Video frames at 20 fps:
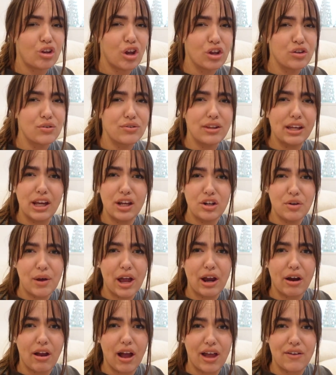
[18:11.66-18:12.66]
So it's like a new
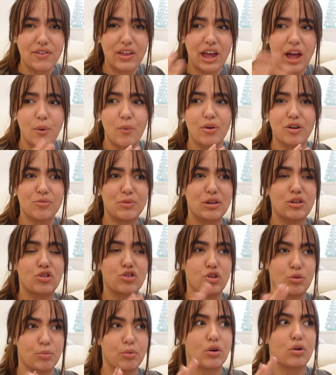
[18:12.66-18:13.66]
era. I feel like I want to be
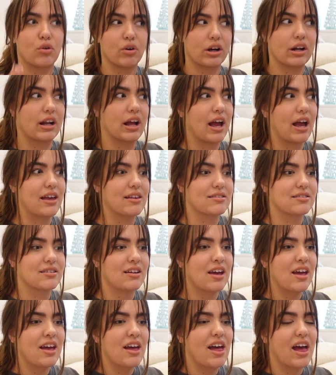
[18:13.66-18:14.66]
super organized
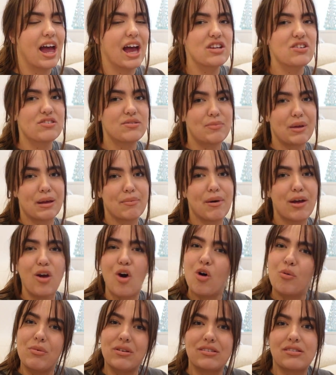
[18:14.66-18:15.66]
and just make my
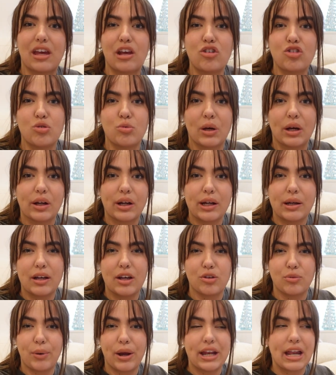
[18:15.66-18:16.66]
home a sanctuary.
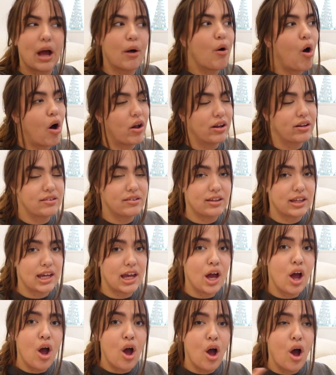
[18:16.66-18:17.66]
Because right now,
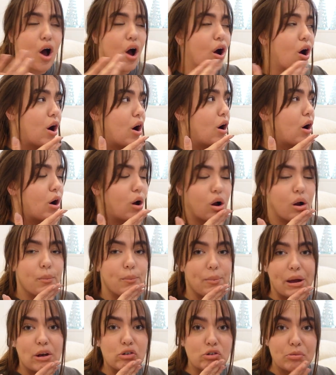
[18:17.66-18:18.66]
honestly, our
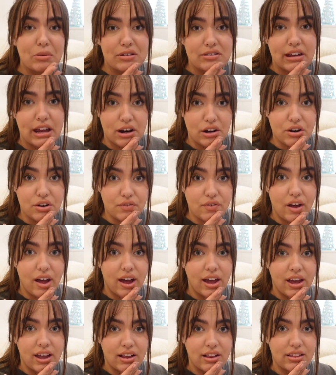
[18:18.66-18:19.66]
bedroom is
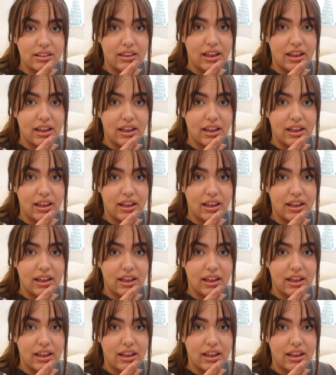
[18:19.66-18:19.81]
terrifying.